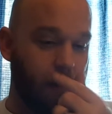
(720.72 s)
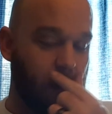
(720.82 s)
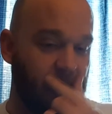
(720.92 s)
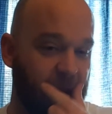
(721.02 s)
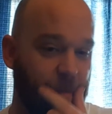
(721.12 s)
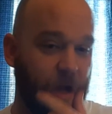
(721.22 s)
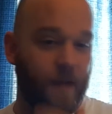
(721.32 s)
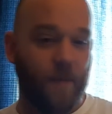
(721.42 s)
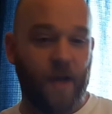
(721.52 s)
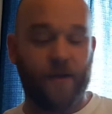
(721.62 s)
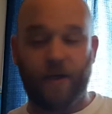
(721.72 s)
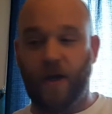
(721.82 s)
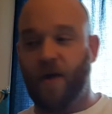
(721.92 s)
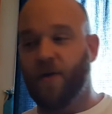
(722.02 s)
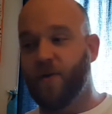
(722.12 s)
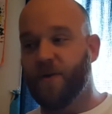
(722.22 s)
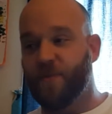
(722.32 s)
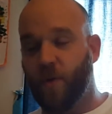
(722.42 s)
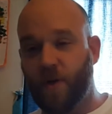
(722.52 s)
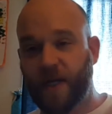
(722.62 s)
And my mother-in-law, who is
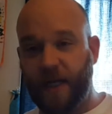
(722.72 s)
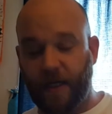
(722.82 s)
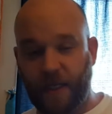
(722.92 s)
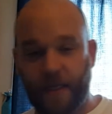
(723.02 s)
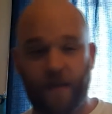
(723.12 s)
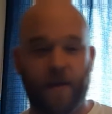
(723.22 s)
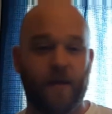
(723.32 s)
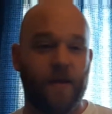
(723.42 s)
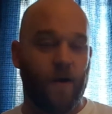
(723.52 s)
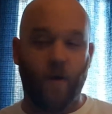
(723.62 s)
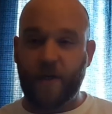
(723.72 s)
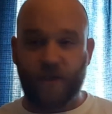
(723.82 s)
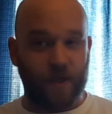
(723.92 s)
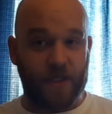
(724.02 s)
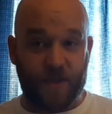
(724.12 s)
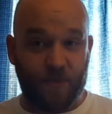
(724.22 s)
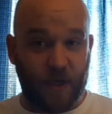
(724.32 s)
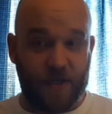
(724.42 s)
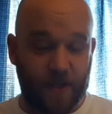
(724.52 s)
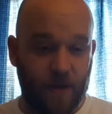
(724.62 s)
born in Italy, only drinks
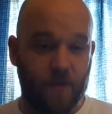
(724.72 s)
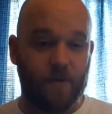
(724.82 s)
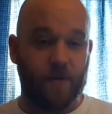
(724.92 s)
espresso,